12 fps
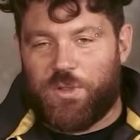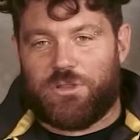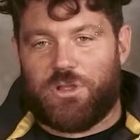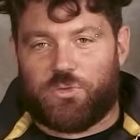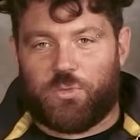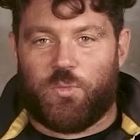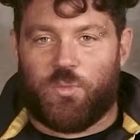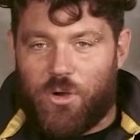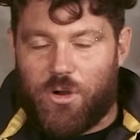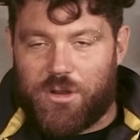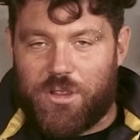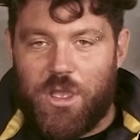not
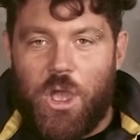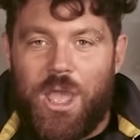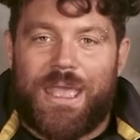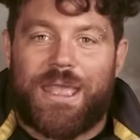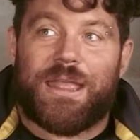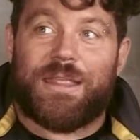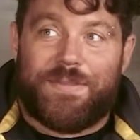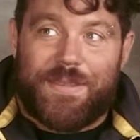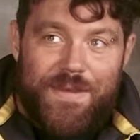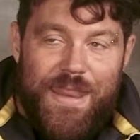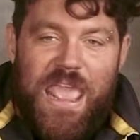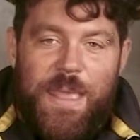work. The
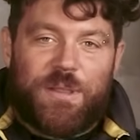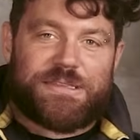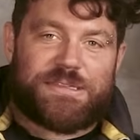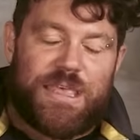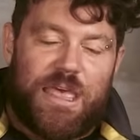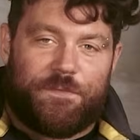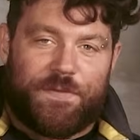name itself